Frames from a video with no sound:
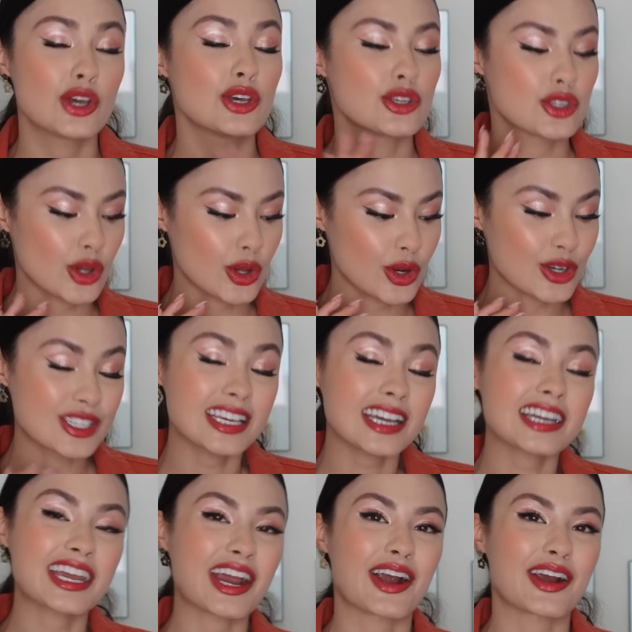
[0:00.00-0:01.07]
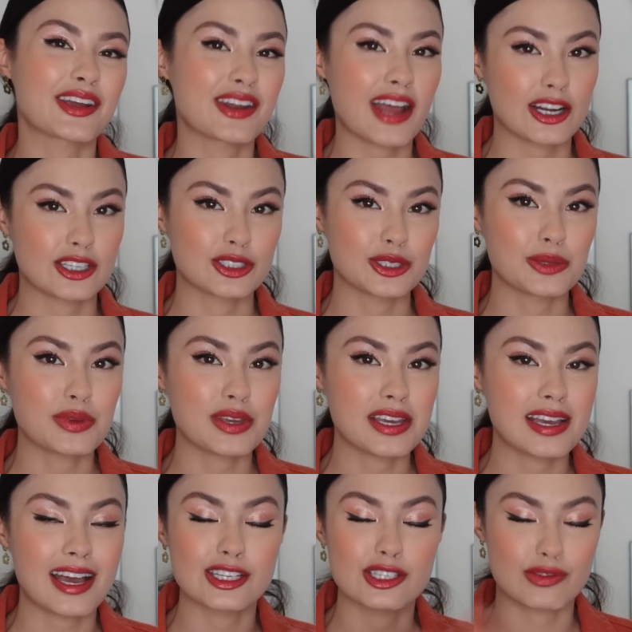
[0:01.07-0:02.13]
so your skincare can actually be
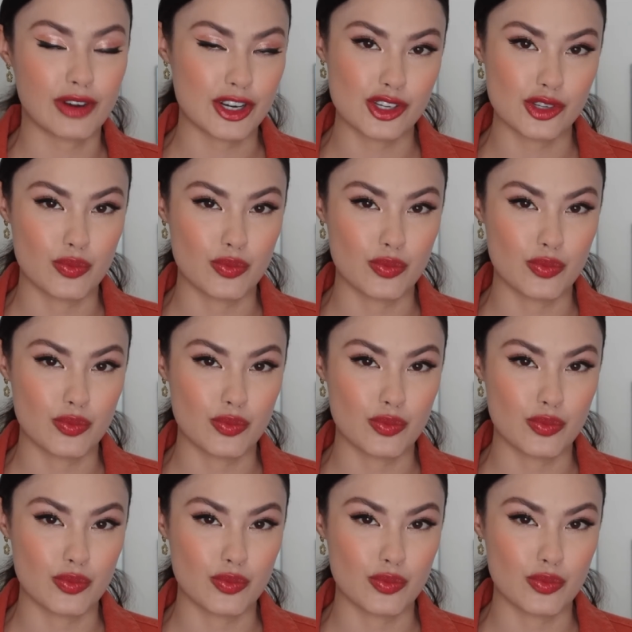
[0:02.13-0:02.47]
as fresh as